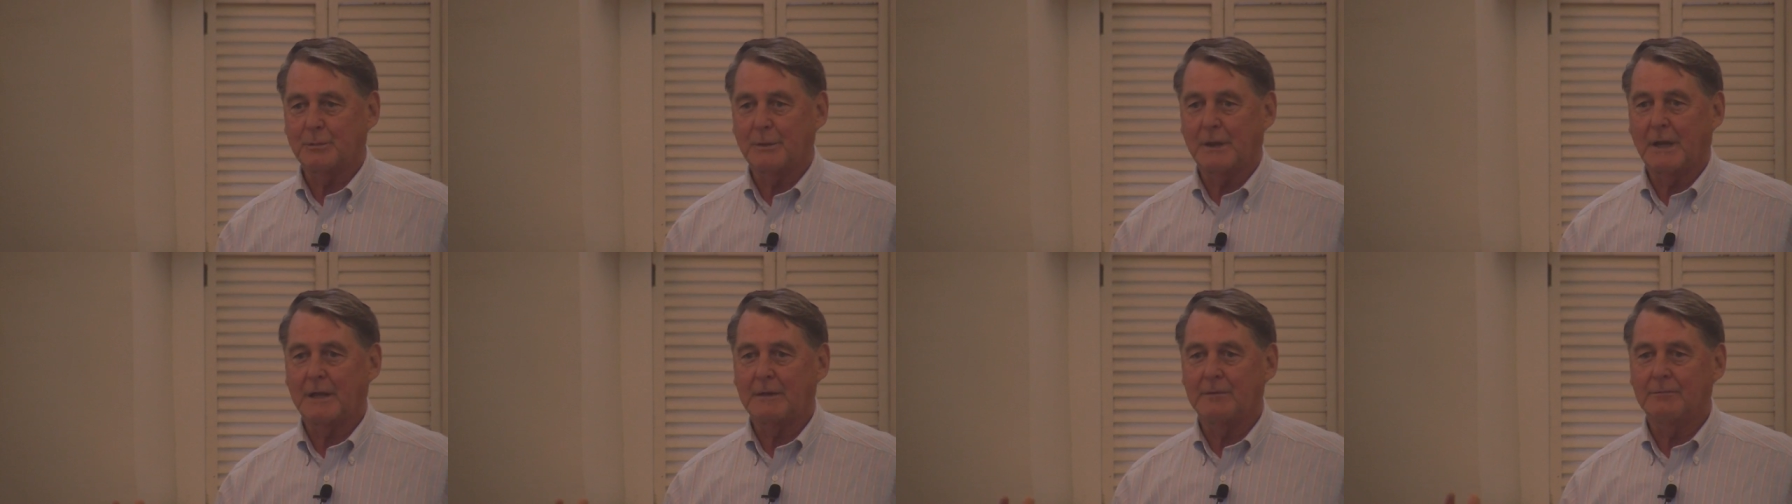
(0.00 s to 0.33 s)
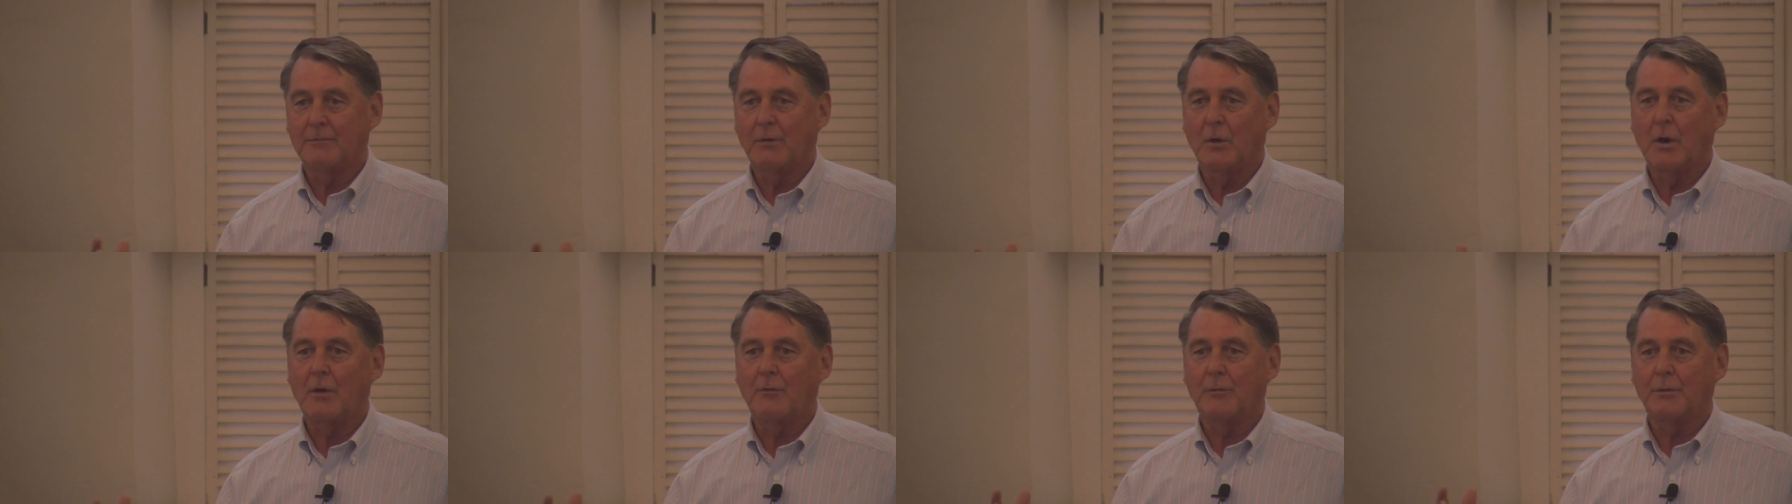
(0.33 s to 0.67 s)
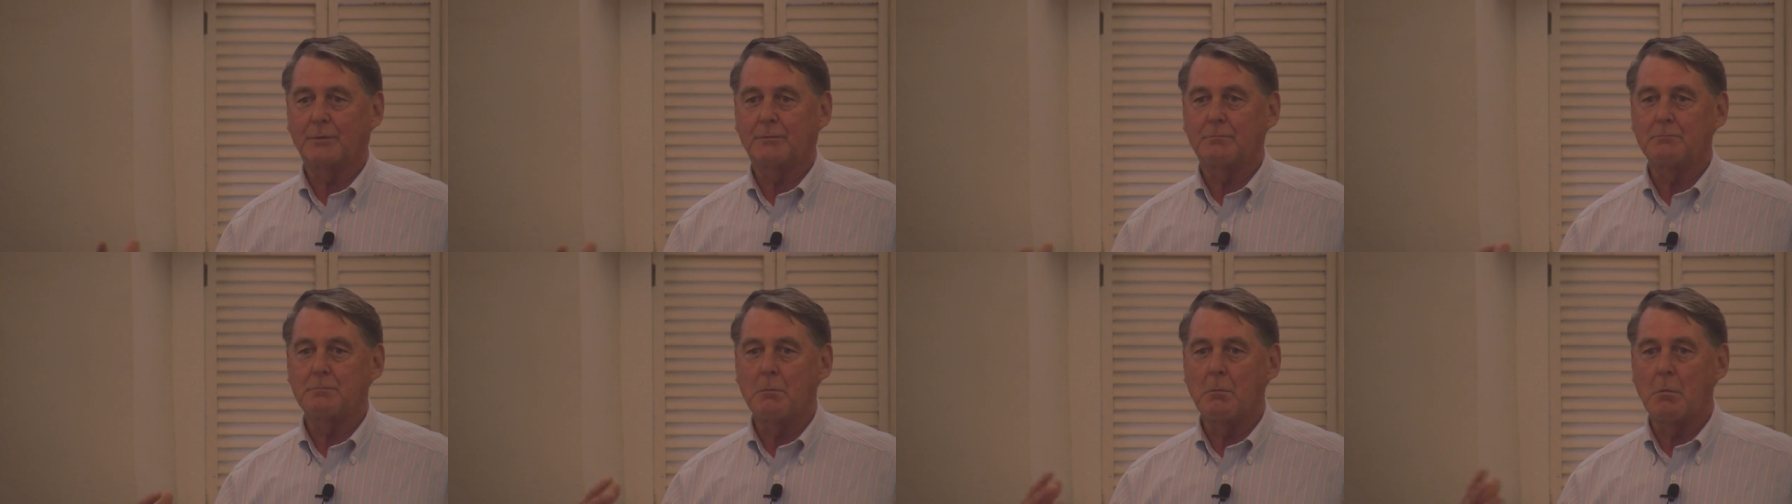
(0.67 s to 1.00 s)
we get involved
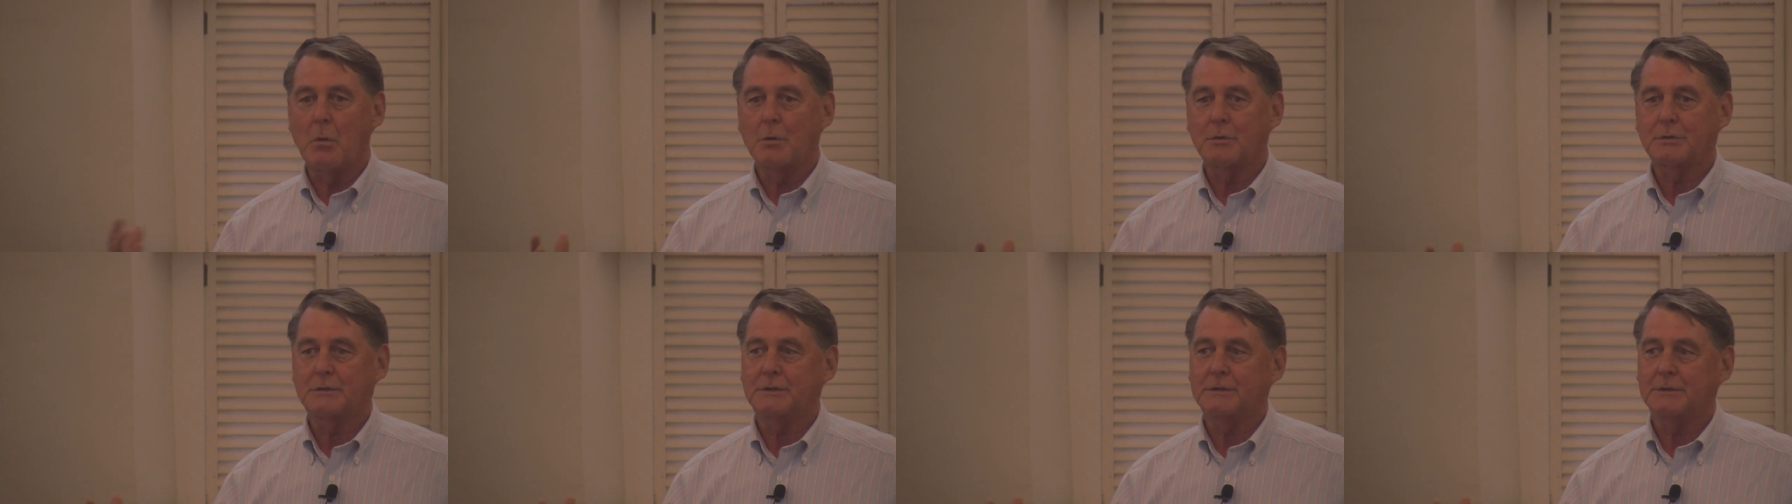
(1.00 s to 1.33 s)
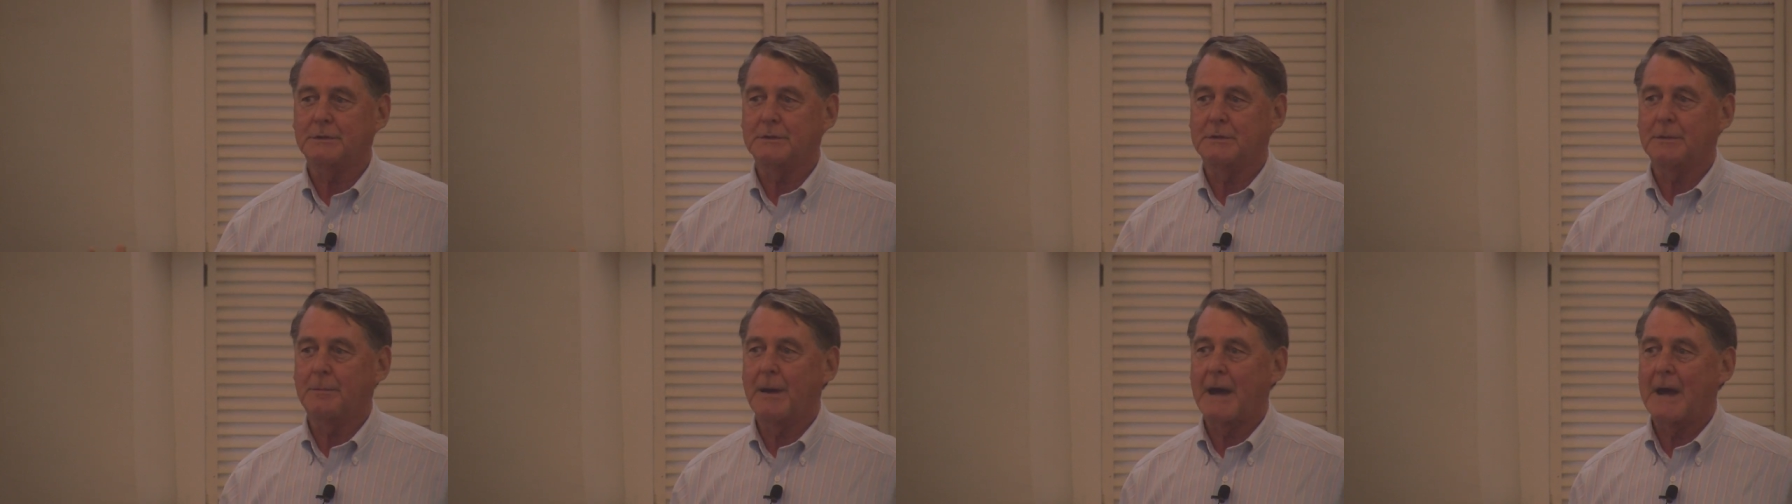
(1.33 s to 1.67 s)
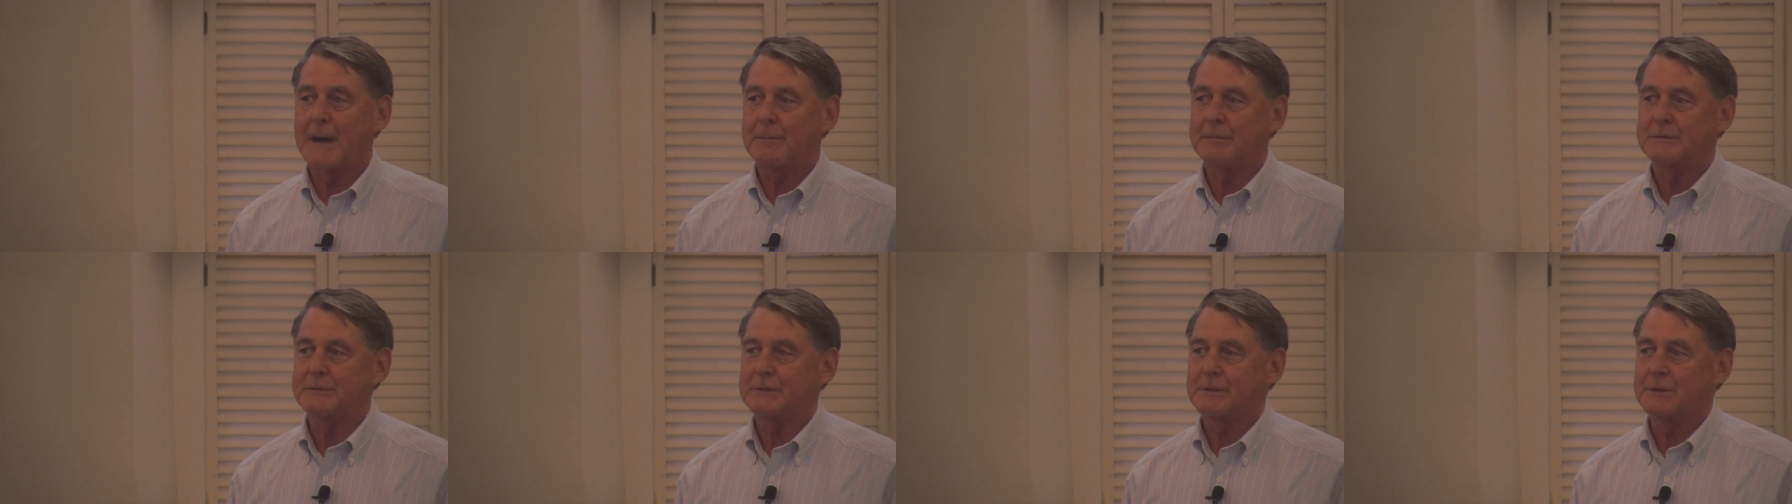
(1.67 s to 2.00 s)
with most of the
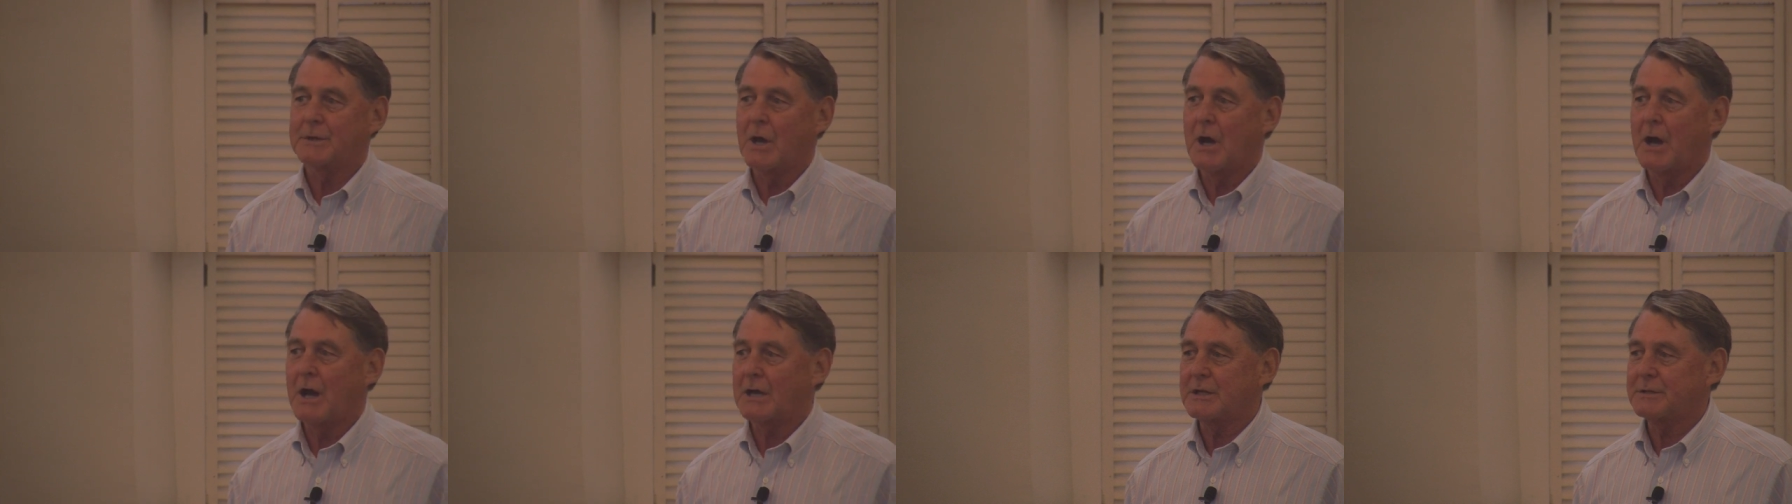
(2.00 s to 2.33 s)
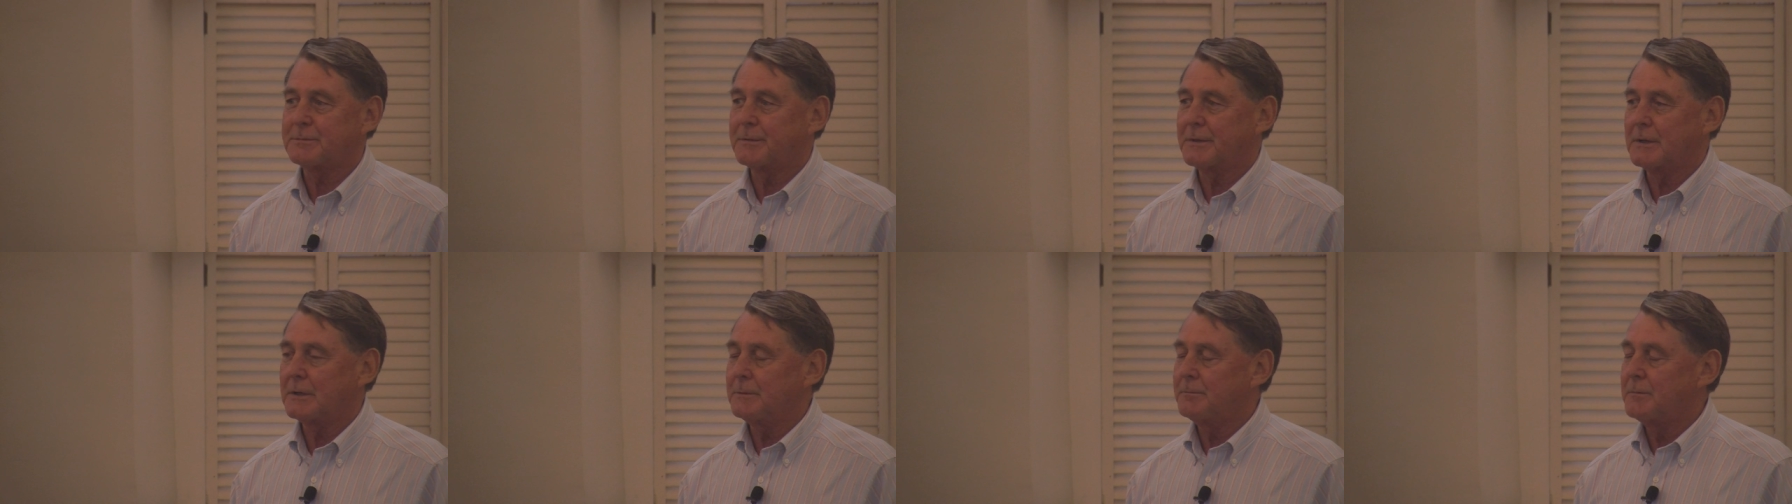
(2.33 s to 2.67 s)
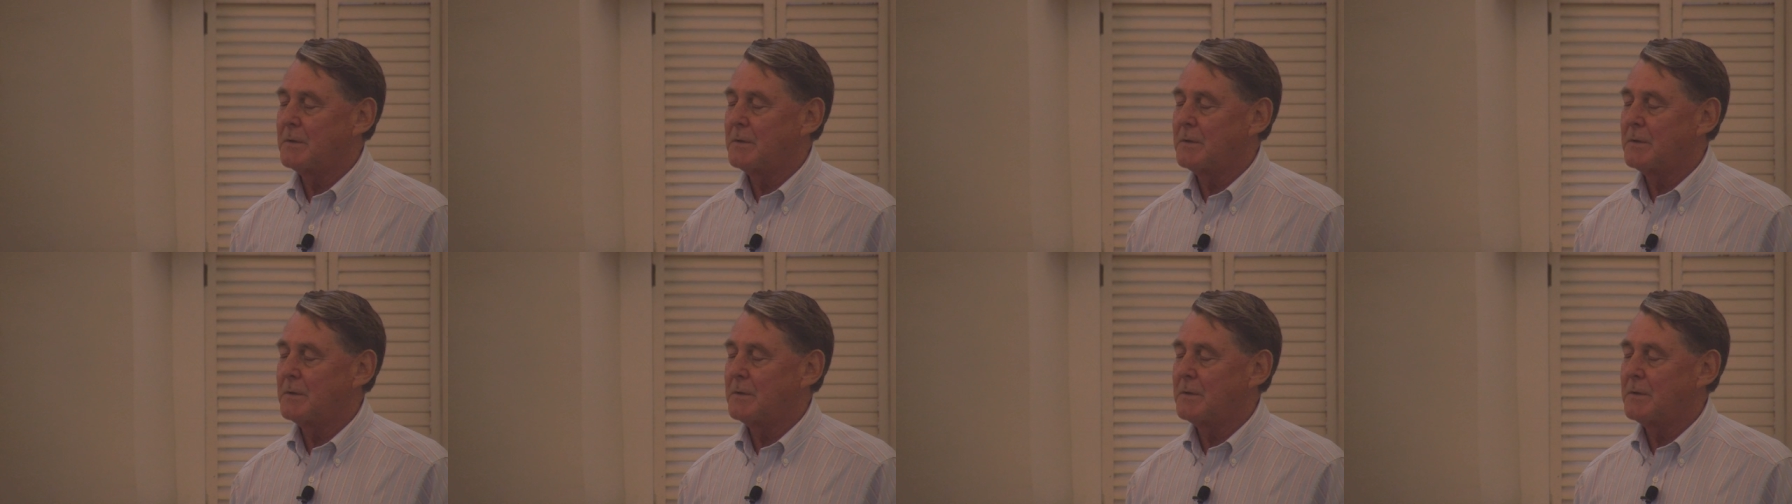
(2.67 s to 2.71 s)
departments of the hospital.